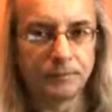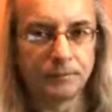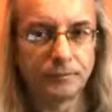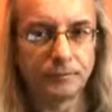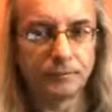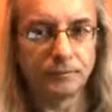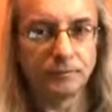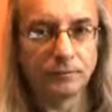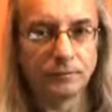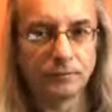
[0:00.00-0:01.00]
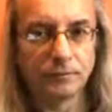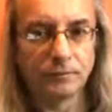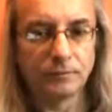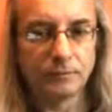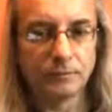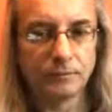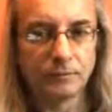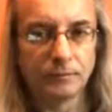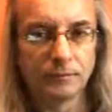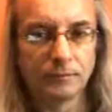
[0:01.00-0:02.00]

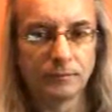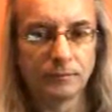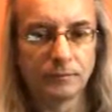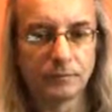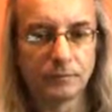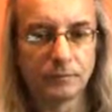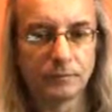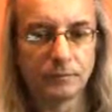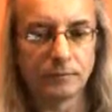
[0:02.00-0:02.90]
[no speech]